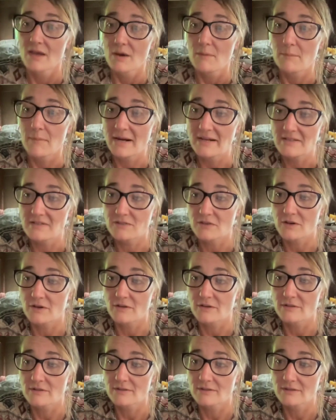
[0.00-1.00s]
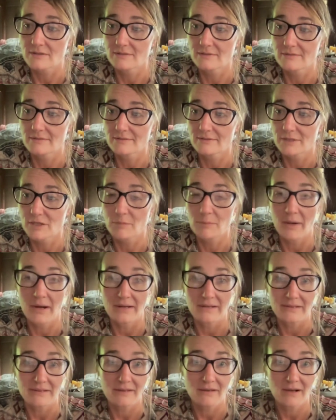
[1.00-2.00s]
might start
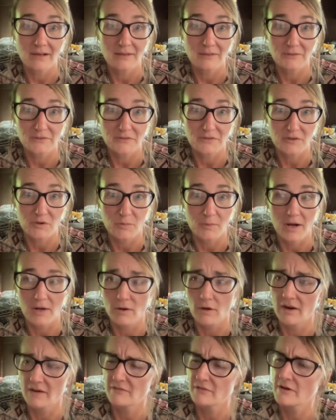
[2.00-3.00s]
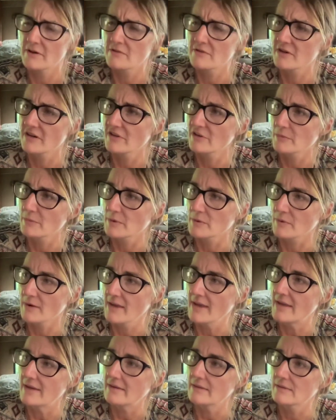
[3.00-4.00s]
combining colors in your mind. Oh, every other color but
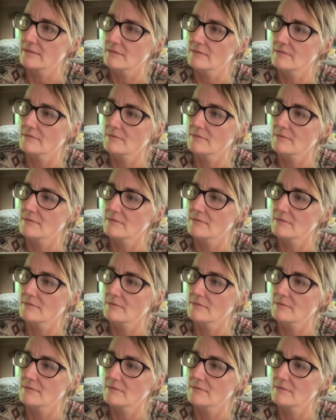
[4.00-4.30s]
red.